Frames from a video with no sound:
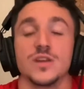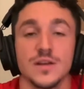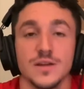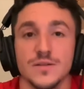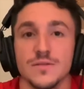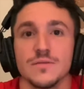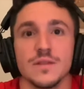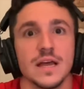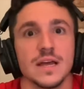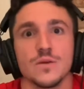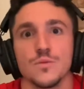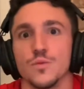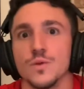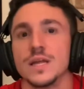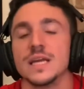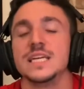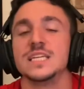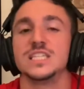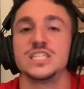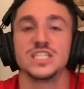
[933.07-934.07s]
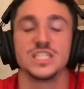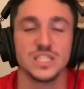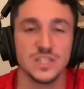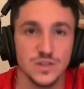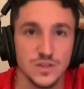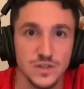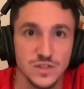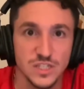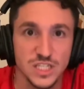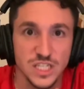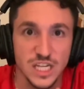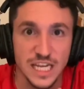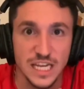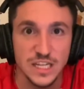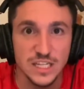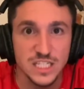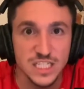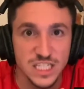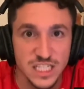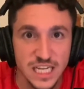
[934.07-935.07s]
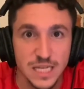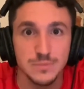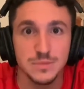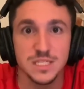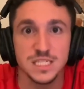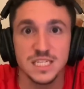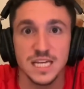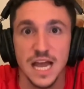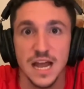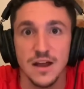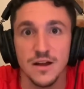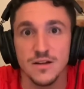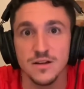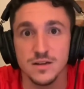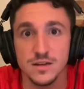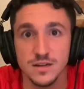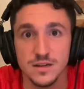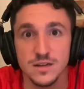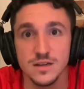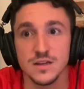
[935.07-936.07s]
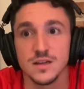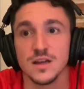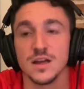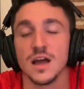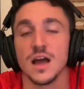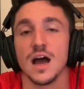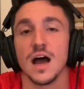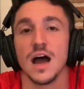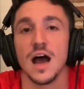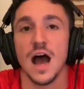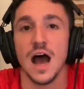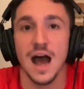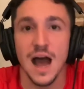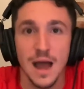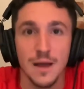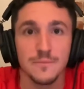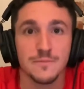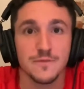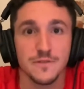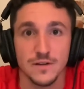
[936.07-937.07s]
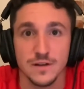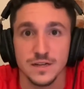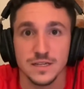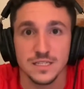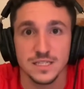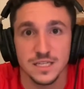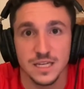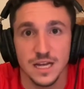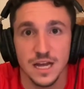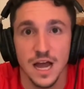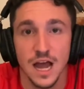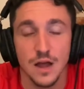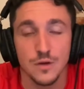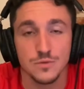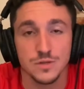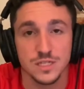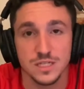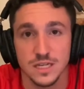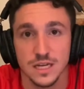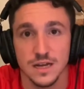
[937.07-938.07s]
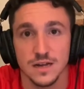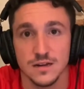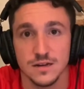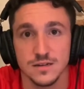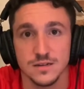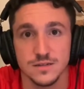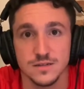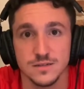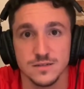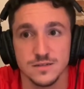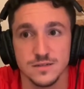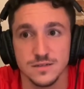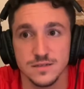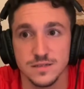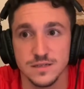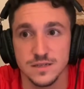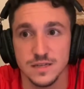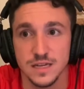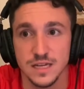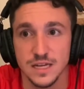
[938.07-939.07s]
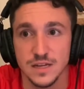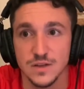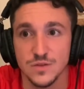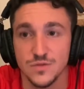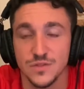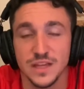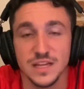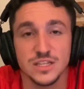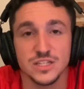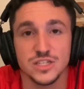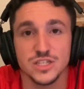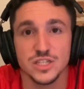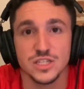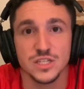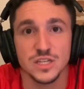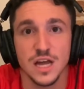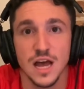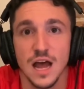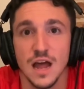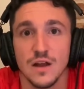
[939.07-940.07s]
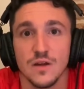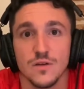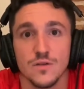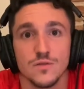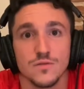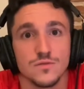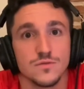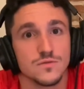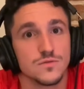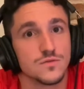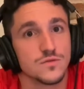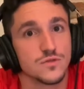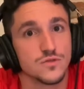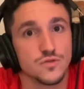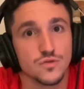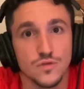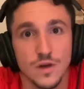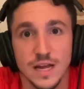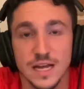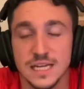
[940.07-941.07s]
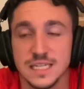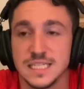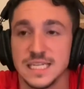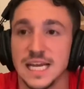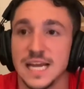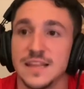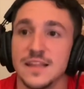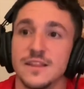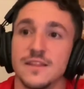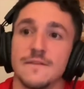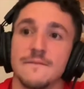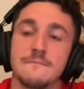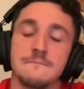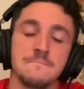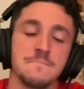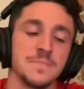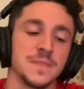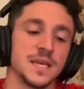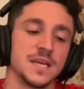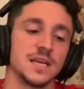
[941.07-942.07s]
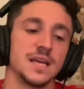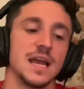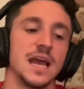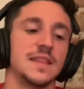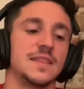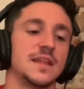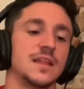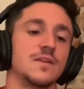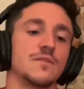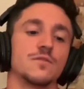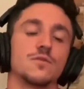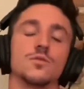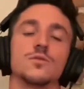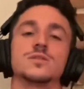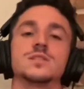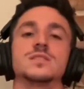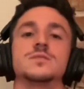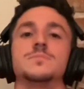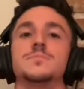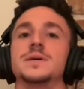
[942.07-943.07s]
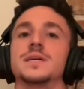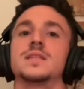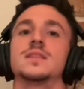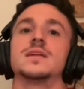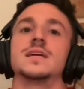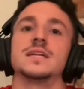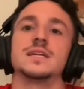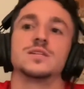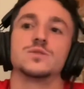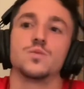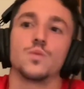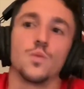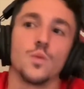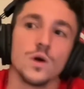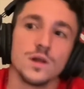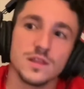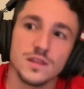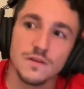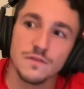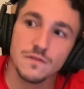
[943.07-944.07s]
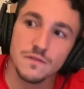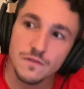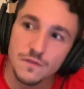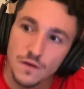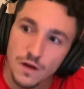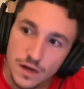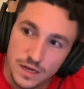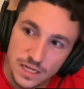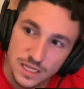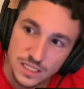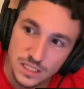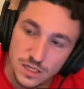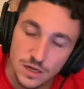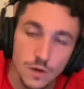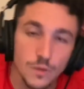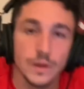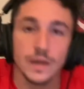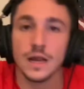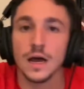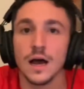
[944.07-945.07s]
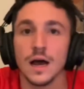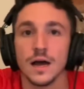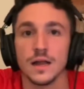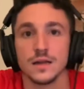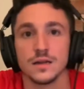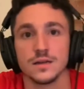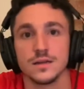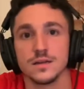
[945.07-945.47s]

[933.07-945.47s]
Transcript: like, when he seems scared, I'm fucking scared. I was scared. Things just got crazy. And then of course the big thing is, what the fuck is going on?